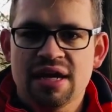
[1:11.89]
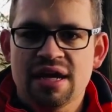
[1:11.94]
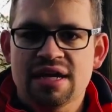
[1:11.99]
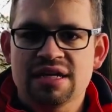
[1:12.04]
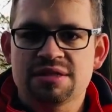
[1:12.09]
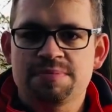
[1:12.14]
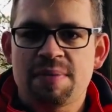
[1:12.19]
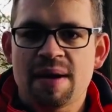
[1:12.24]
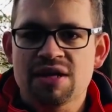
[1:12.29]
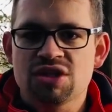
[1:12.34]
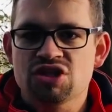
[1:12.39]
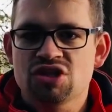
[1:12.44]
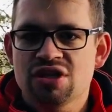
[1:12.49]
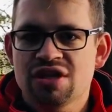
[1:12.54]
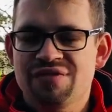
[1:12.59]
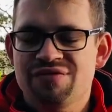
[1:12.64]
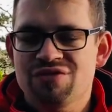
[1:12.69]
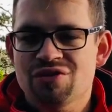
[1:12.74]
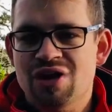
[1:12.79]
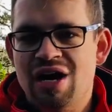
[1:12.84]
especially
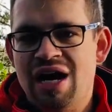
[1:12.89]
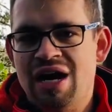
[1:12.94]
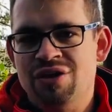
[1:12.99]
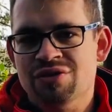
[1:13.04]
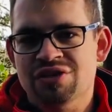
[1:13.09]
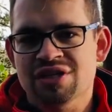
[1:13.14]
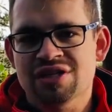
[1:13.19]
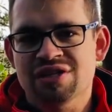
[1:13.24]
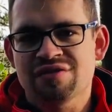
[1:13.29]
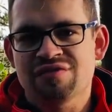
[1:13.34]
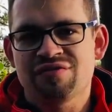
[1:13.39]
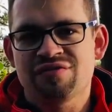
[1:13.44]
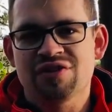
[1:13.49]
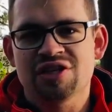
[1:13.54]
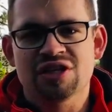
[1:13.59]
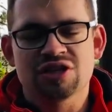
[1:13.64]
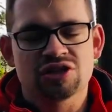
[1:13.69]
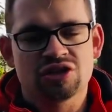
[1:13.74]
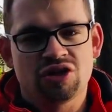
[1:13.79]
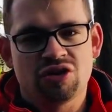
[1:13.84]
if you're out in the
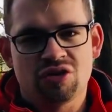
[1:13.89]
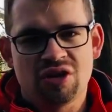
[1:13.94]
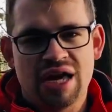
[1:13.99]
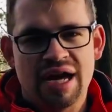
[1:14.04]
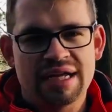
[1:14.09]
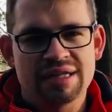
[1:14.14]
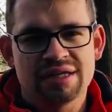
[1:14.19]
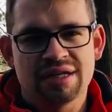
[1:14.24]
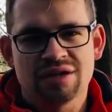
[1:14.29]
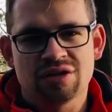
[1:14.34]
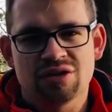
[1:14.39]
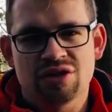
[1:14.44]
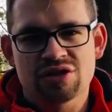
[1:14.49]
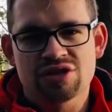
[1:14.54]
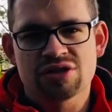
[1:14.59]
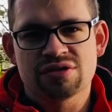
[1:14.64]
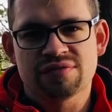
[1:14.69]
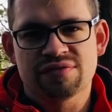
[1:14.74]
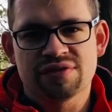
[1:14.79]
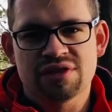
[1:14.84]
field collecting
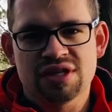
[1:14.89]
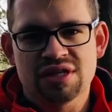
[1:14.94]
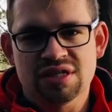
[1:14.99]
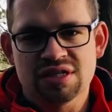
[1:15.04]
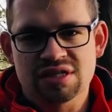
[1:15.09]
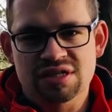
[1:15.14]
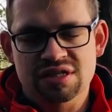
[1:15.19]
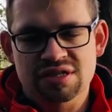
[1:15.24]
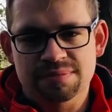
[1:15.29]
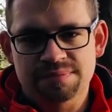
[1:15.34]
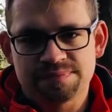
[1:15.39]
lots of these.